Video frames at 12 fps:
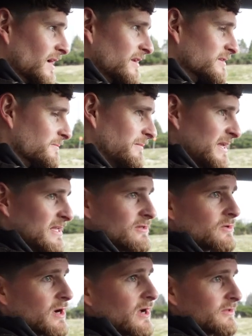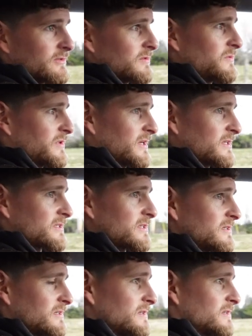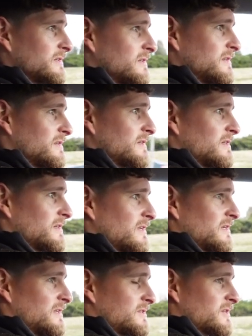it doesn't mean you can't do things. It